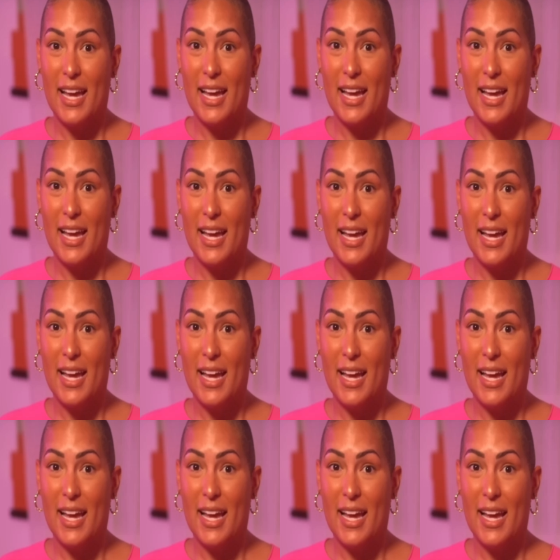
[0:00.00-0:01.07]

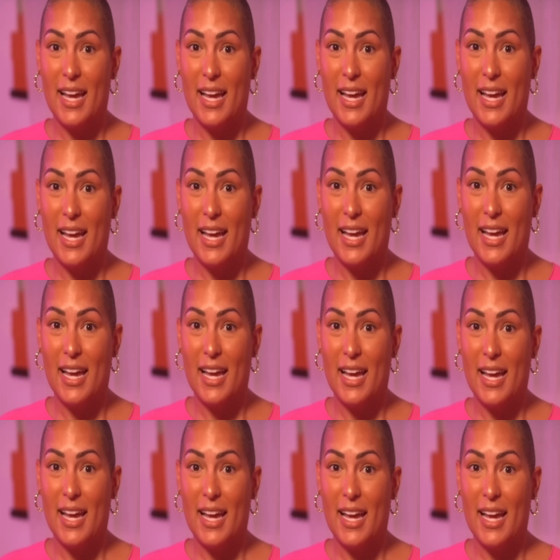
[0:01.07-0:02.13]

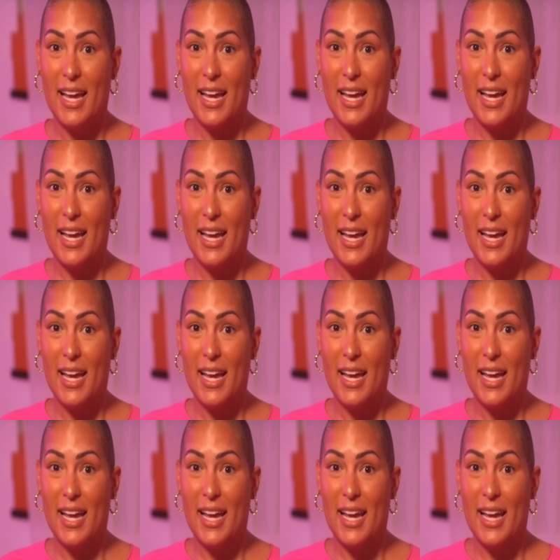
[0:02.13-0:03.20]
[no speech]